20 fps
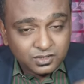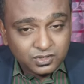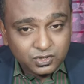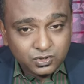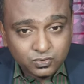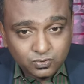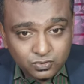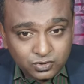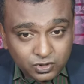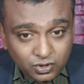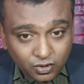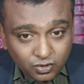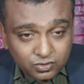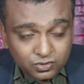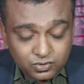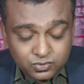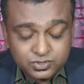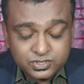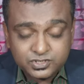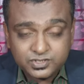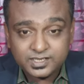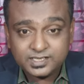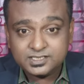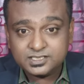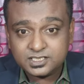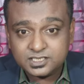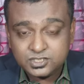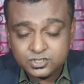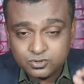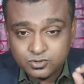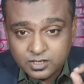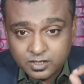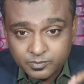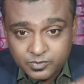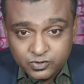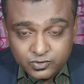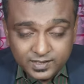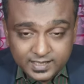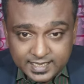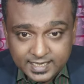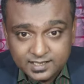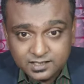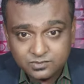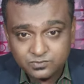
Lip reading: do talk to strangers, do communicate